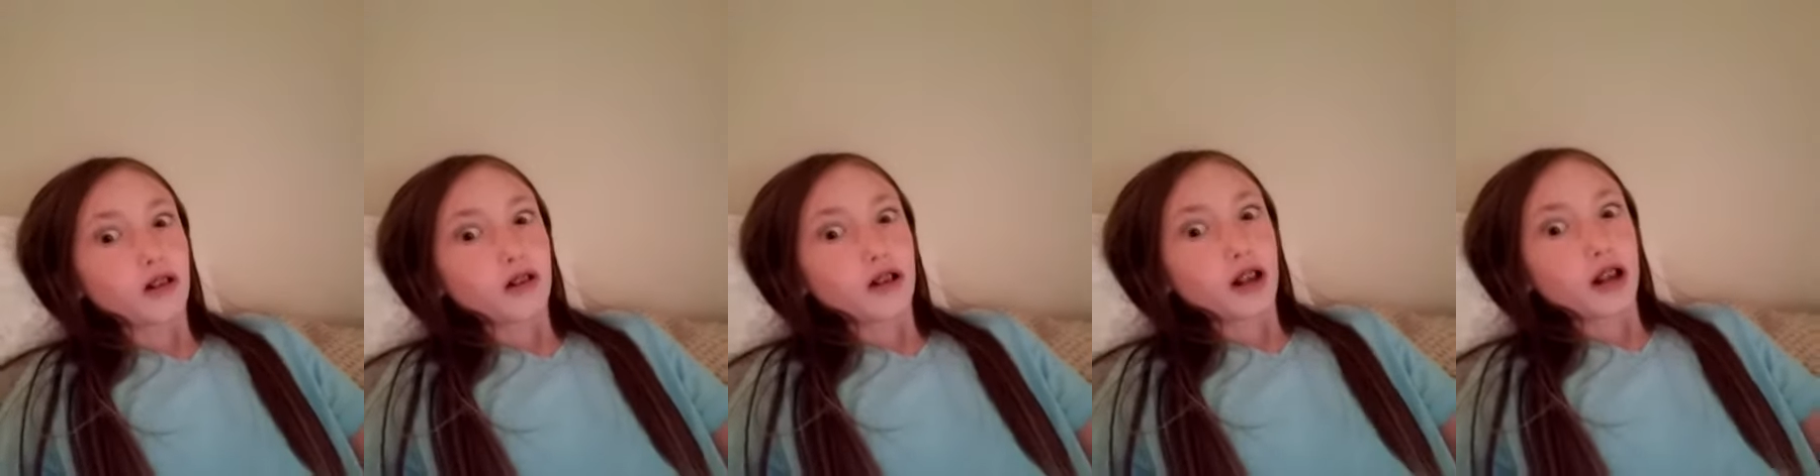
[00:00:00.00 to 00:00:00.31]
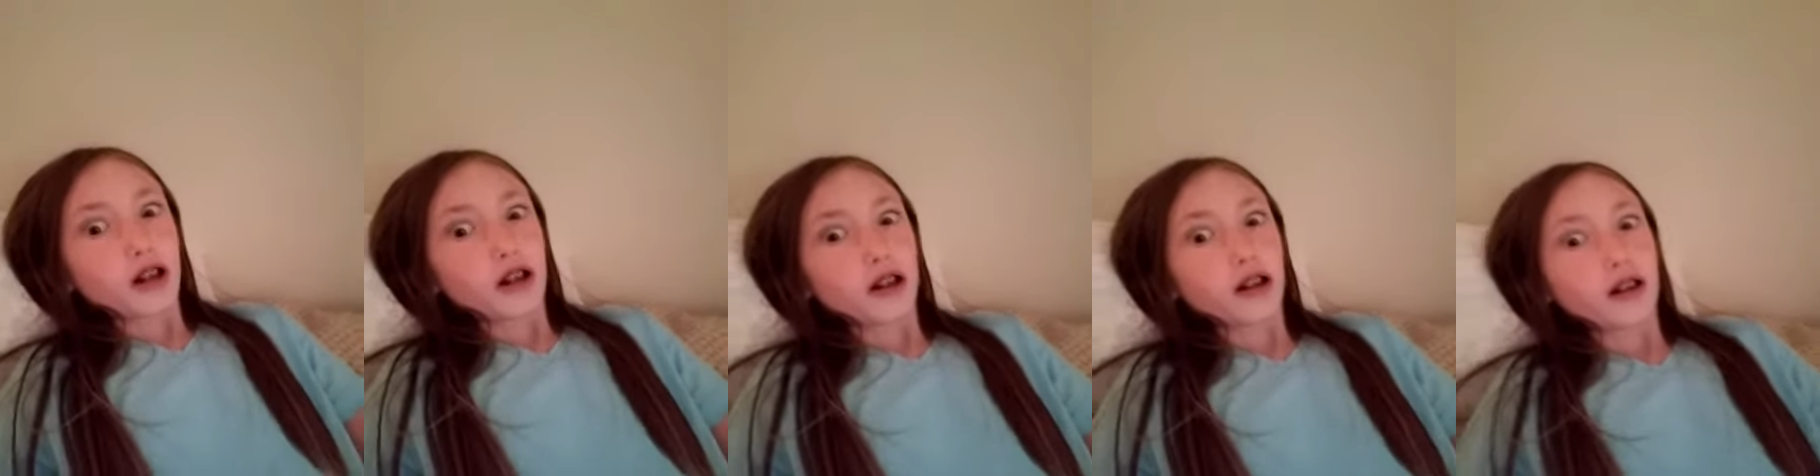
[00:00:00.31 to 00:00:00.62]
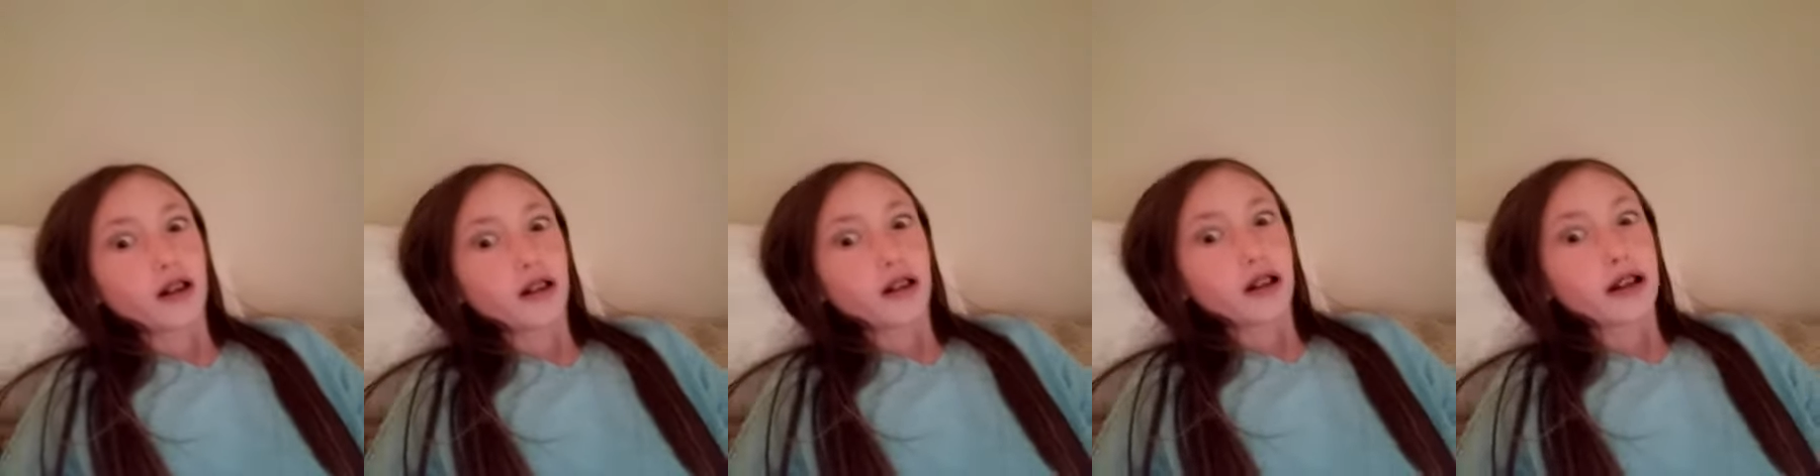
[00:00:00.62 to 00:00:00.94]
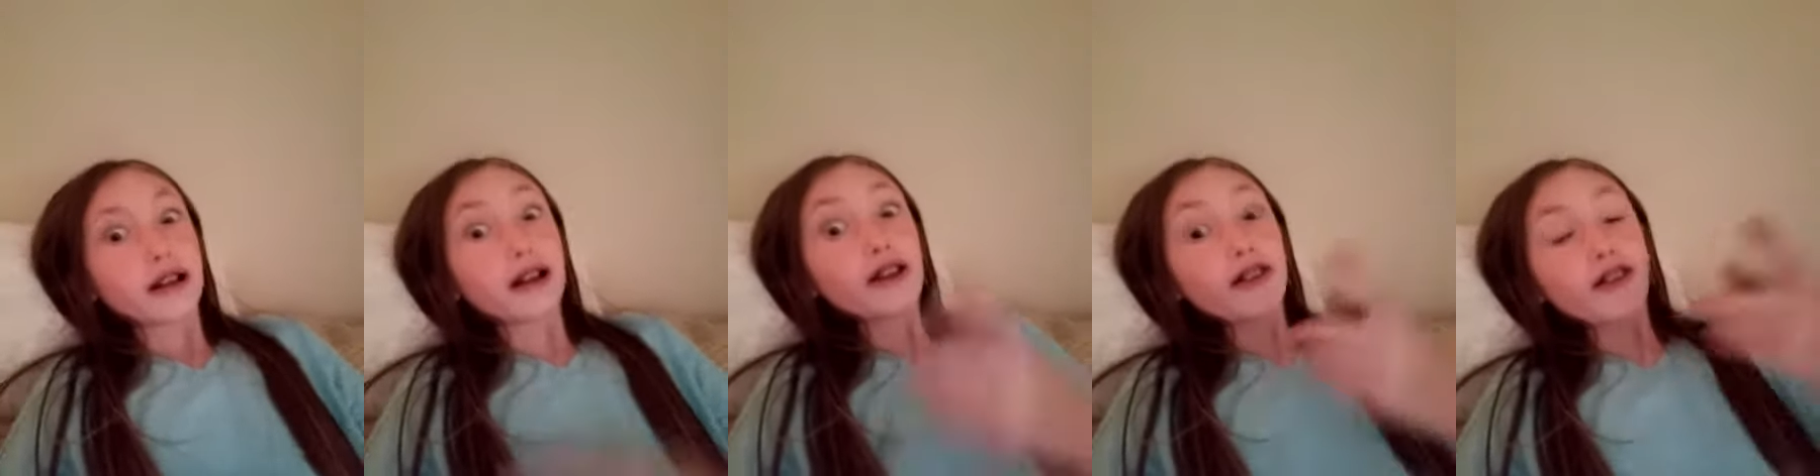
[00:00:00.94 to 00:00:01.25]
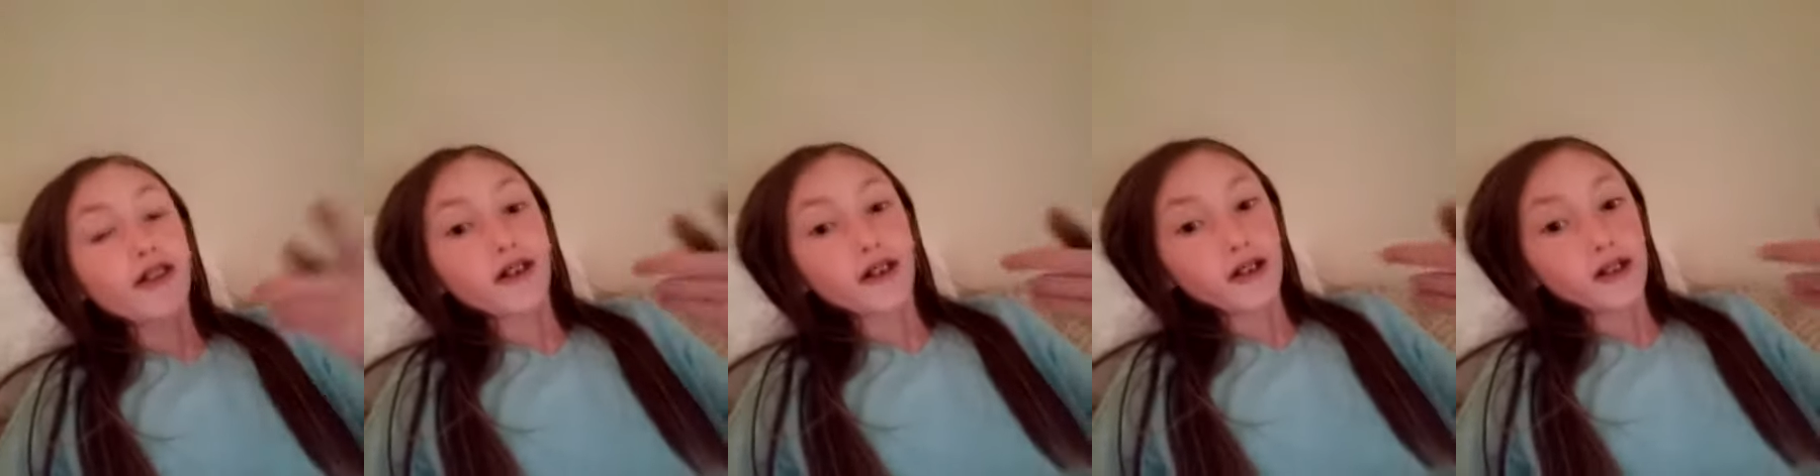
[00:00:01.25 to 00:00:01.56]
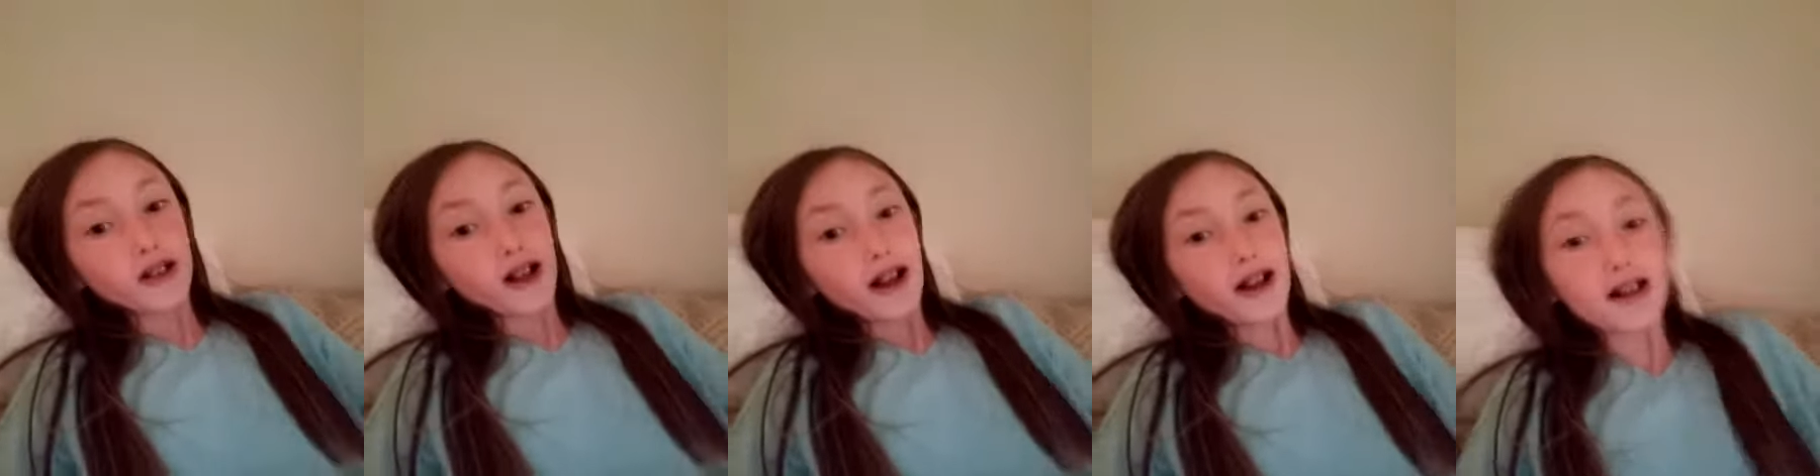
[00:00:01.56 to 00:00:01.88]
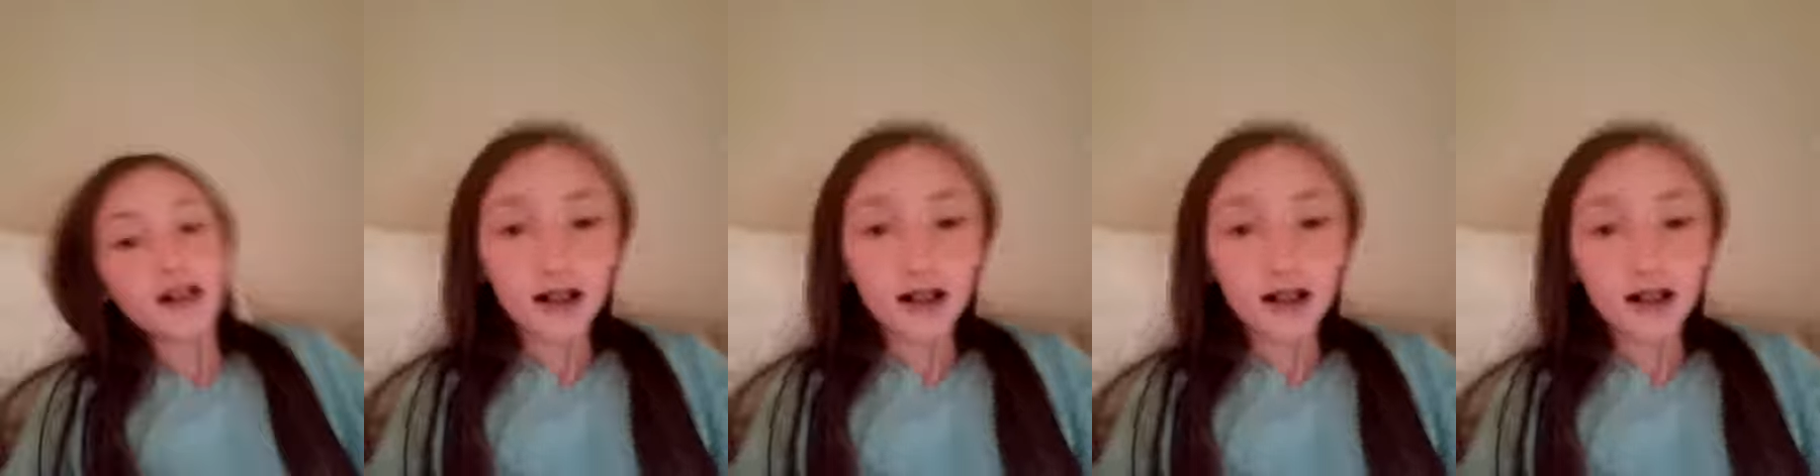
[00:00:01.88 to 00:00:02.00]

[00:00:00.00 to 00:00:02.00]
today? Today's Thursday.